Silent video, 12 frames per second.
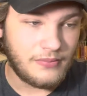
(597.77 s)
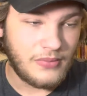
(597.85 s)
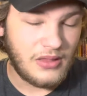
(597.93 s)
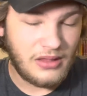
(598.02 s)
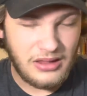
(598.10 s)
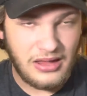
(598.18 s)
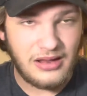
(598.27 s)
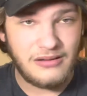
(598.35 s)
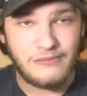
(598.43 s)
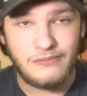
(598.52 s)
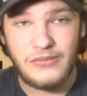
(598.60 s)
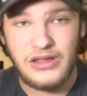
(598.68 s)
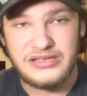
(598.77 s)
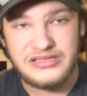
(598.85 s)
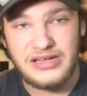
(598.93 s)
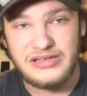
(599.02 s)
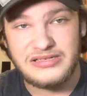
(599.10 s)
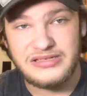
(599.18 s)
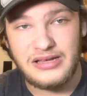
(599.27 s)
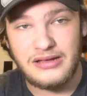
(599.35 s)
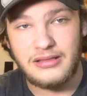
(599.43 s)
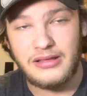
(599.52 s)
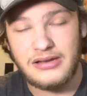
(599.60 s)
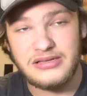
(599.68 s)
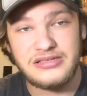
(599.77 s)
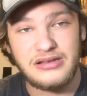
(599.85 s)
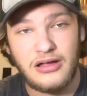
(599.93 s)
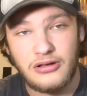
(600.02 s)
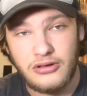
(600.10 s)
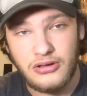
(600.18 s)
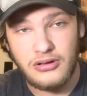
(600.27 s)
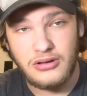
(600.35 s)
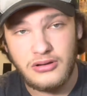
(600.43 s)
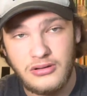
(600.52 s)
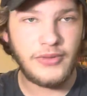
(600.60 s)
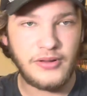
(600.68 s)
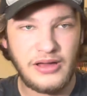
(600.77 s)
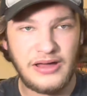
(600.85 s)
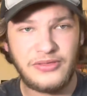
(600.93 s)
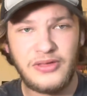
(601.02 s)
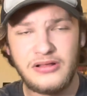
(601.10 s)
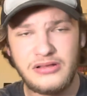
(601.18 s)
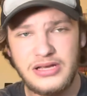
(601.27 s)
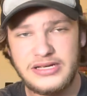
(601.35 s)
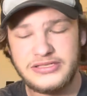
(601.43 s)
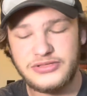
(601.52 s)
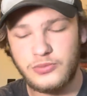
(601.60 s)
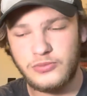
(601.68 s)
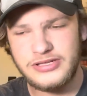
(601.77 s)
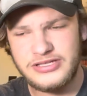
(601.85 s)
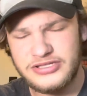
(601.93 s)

Again, that's not to say that it's not good. I think that when